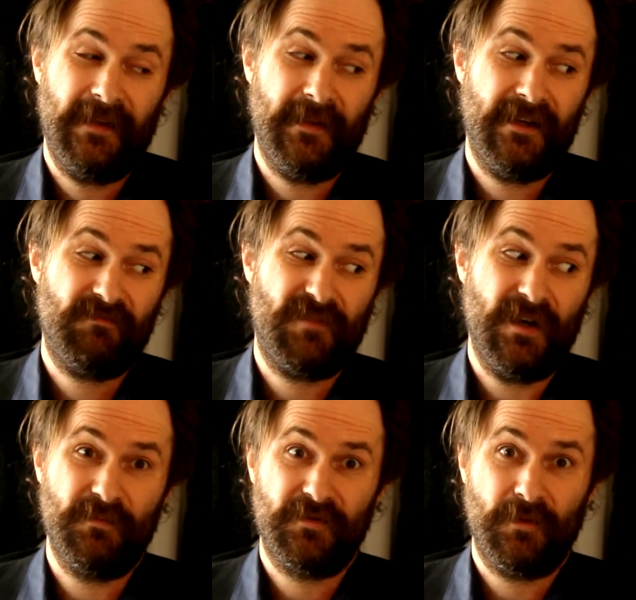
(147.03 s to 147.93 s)
And that
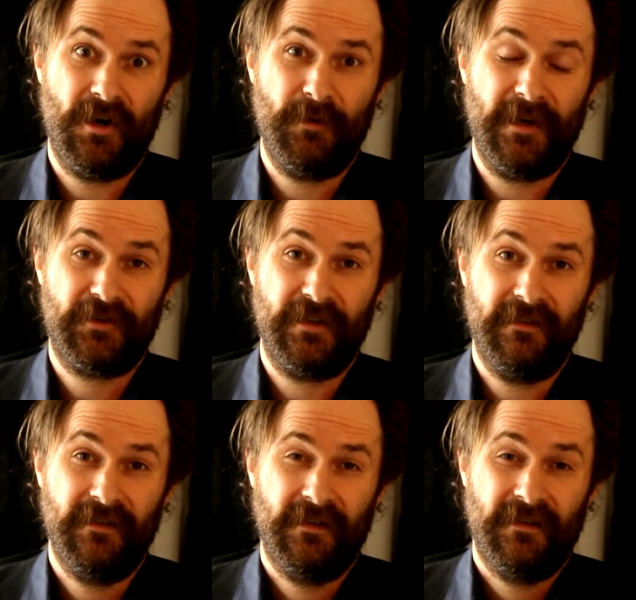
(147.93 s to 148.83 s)
comes from harm
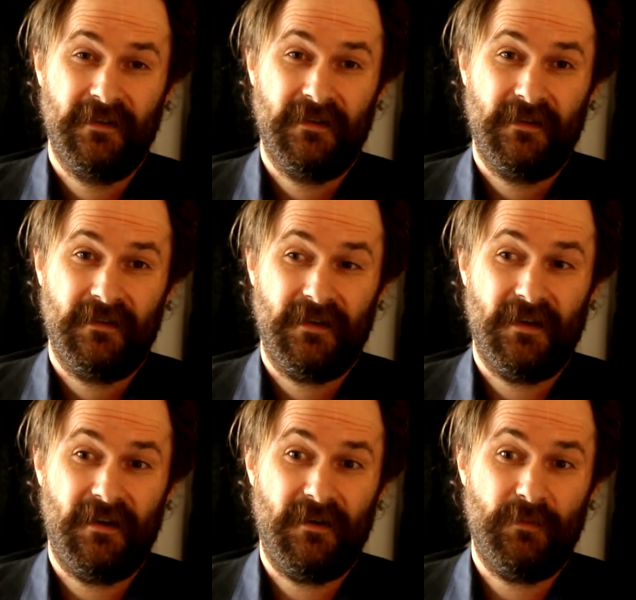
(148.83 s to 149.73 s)
reduction.
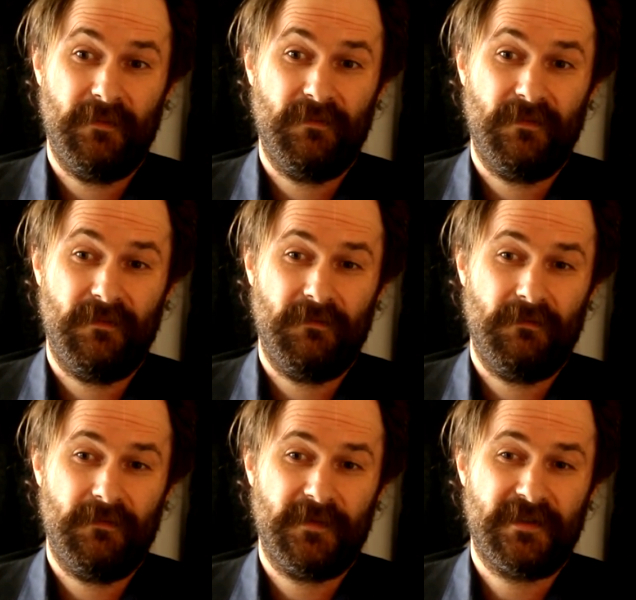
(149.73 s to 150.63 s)
Um,
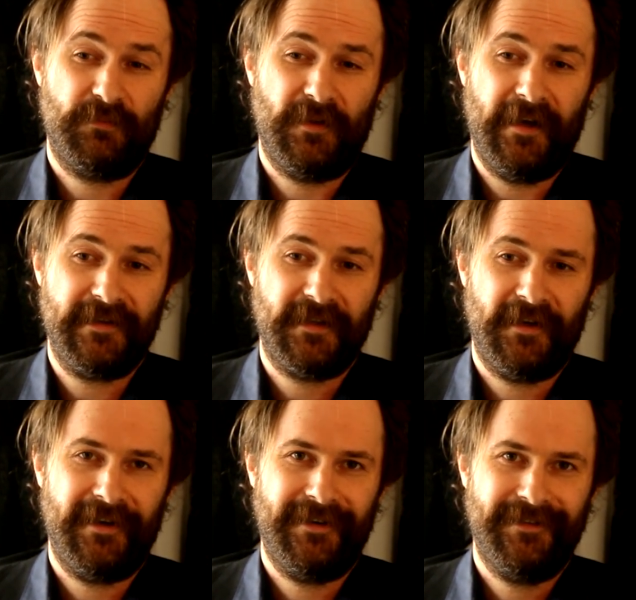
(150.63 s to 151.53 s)
supply
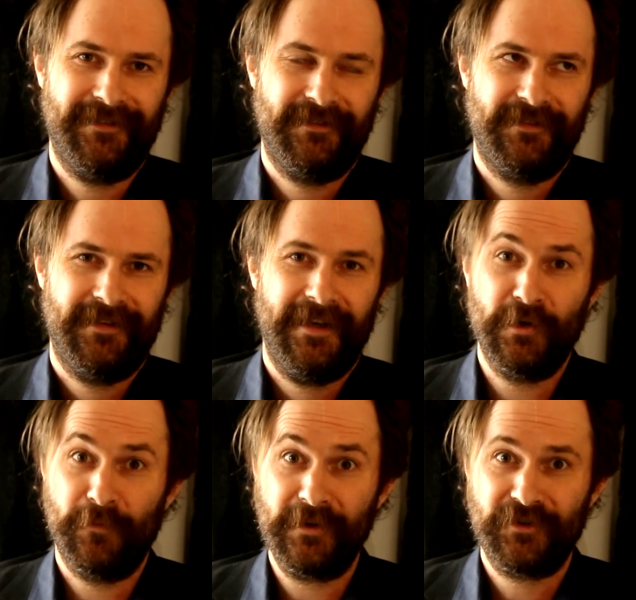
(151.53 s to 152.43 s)
side
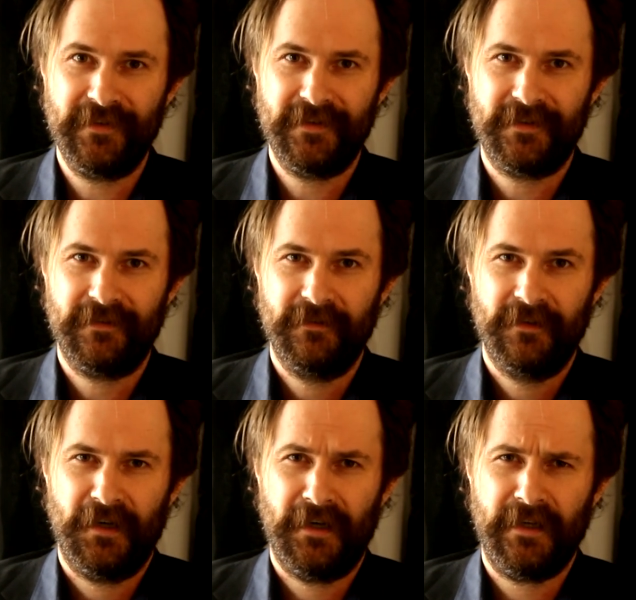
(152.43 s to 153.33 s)
interventions,
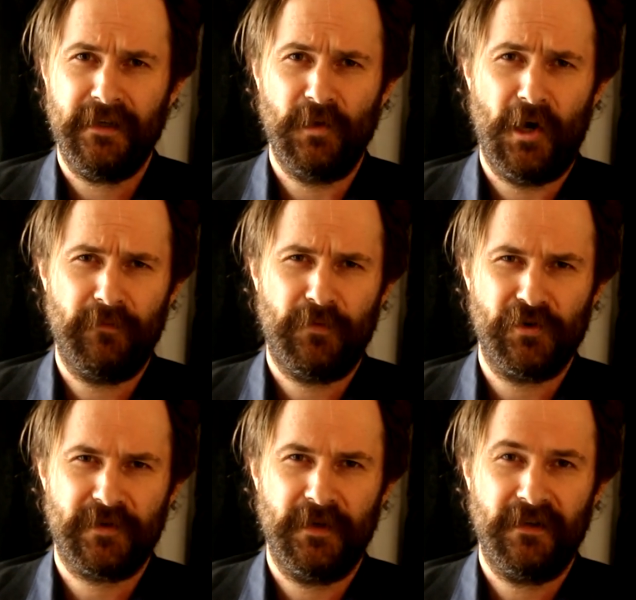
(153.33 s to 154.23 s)
i.e., law
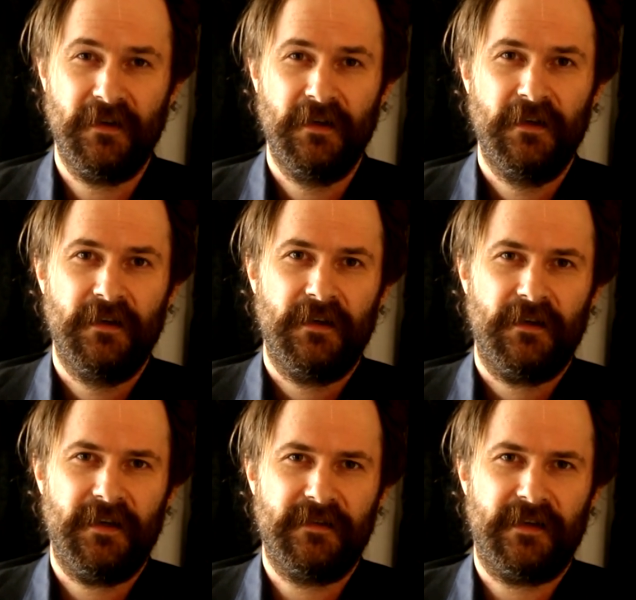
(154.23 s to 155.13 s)
enforcement,
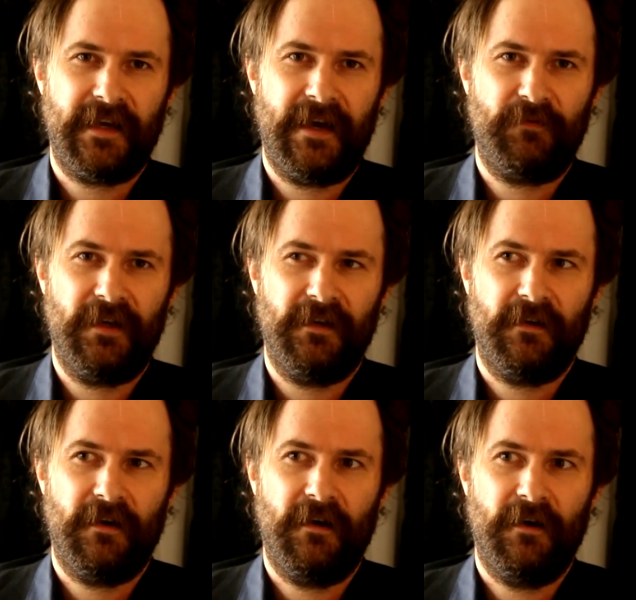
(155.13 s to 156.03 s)
isn't
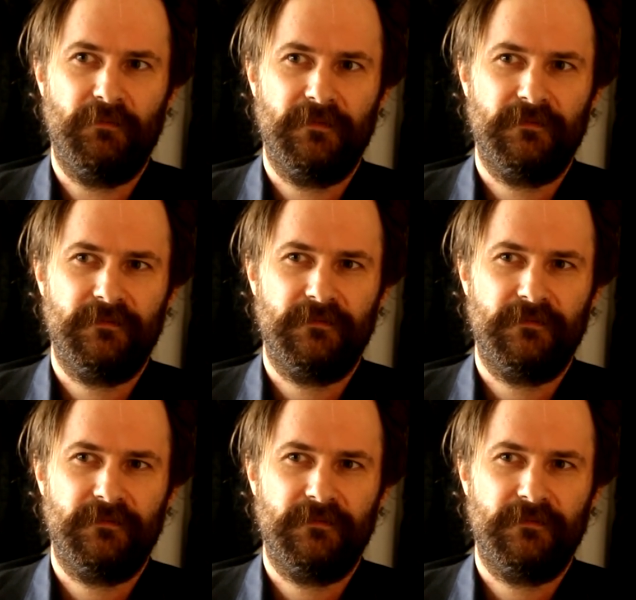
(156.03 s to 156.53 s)
having, um,